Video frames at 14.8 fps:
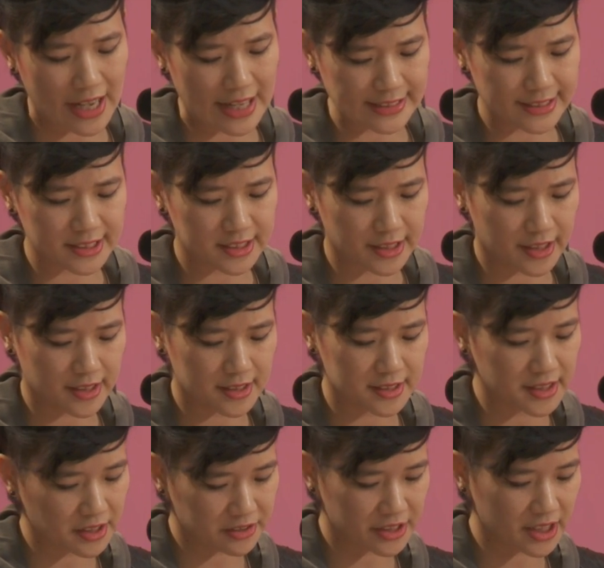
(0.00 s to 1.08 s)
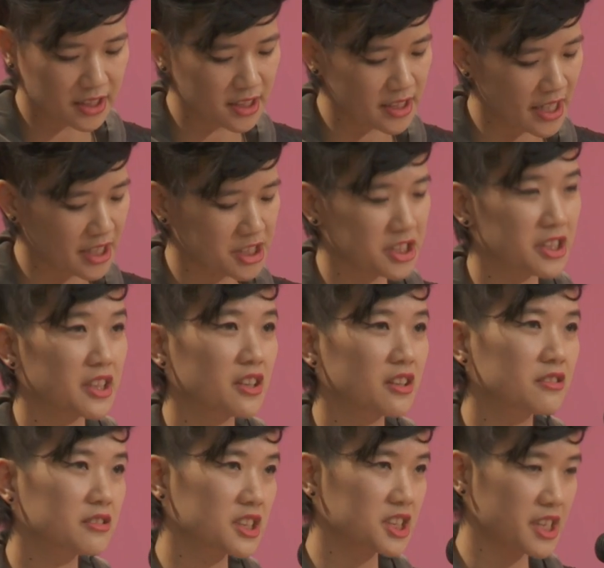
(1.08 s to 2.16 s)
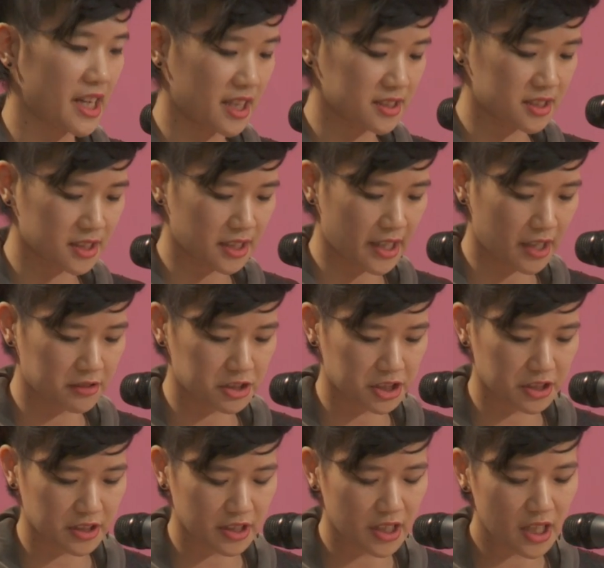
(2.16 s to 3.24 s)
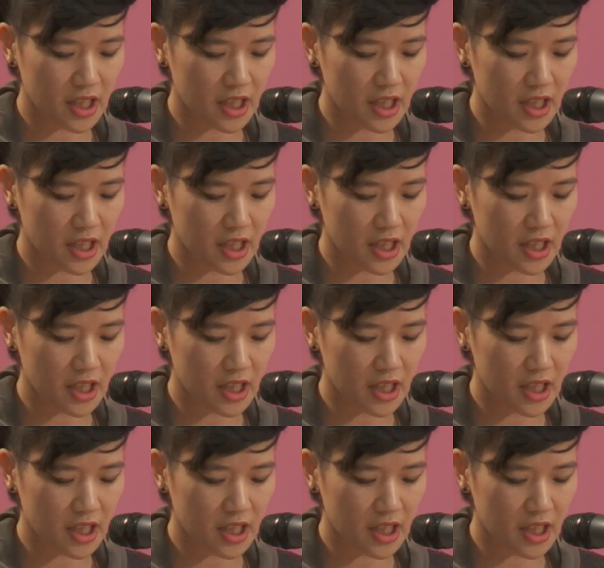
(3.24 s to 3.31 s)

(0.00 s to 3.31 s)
as it does, and create connection through the chance encounter.